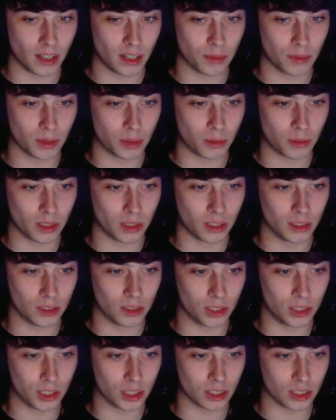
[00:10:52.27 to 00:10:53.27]
I'm the one
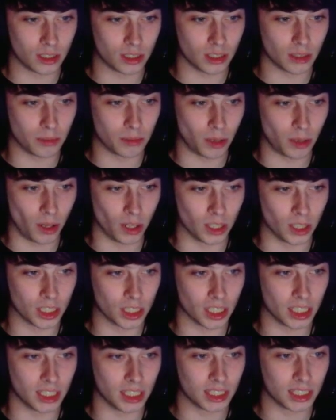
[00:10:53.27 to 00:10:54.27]
who should
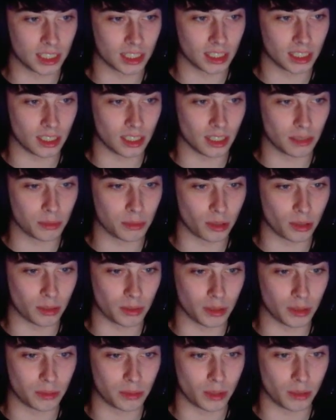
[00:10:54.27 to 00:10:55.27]
apologize. I
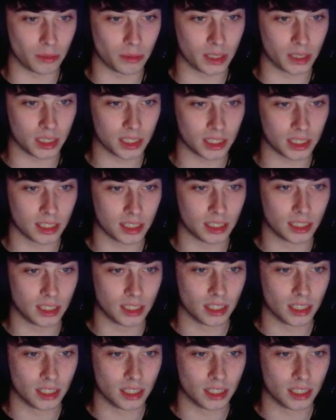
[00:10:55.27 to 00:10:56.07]
broke my promise.